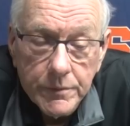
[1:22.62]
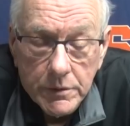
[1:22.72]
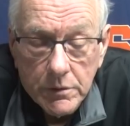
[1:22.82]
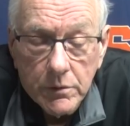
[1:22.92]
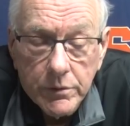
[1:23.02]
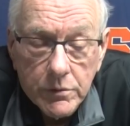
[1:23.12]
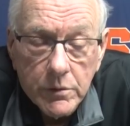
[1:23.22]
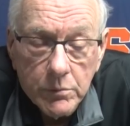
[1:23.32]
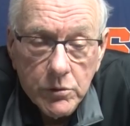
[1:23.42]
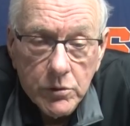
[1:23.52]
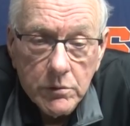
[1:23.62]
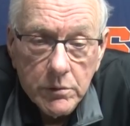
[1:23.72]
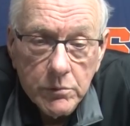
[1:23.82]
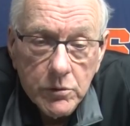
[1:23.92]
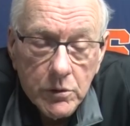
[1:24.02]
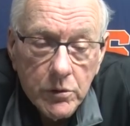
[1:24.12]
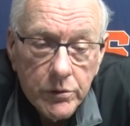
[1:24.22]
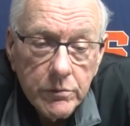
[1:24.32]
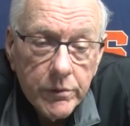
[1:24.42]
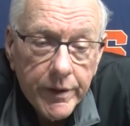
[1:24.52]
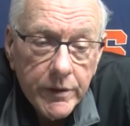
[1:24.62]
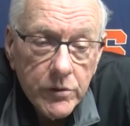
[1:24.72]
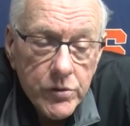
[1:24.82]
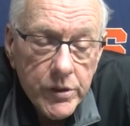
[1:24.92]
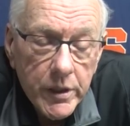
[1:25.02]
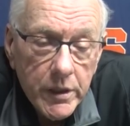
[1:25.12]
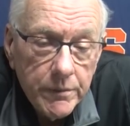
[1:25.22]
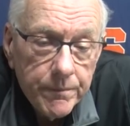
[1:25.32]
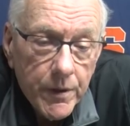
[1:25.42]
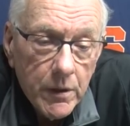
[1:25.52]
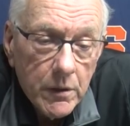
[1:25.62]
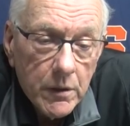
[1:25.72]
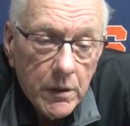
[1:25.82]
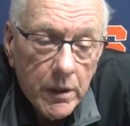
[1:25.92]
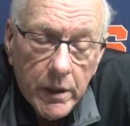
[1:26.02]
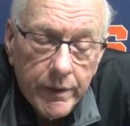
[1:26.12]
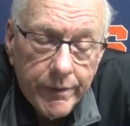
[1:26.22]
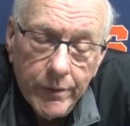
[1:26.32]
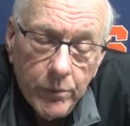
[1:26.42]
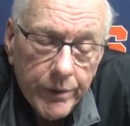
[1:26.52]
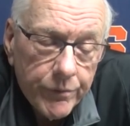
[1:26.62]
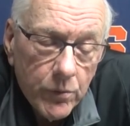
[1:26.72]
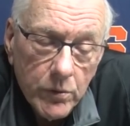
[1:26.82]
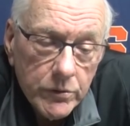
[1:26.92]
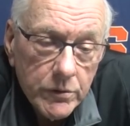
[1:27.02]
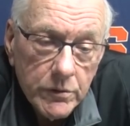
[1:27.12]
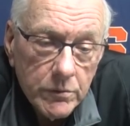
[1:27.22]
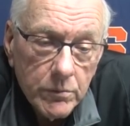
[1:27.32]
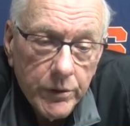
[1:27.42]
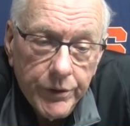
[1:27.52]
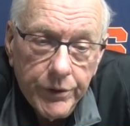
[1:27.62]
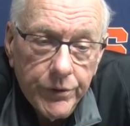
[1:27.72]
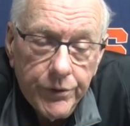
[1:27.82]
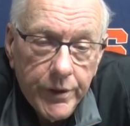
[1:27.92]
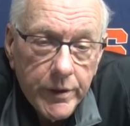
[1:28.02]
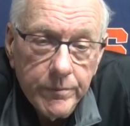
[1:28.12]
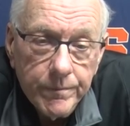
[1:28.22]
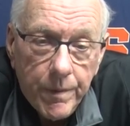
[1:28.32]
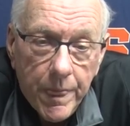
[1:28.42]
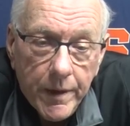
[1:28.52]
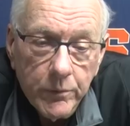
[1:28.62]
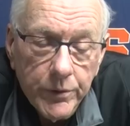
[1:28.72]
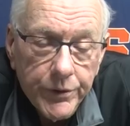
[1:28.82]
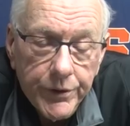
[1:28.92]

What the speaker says: it was a good thing to see. I think Wake Forest is a really good team, and